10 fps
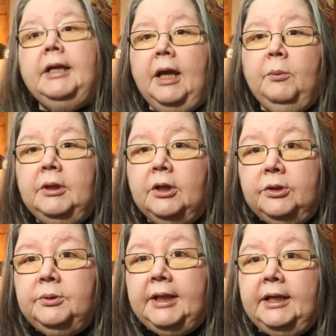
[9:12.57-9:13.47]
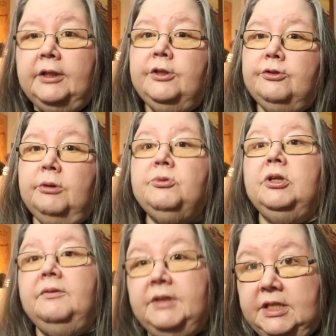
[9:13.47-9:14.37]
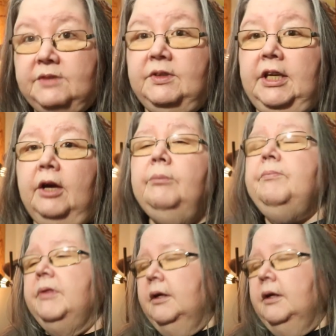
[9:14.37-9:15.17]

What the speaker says: and I will include that in the description of this video.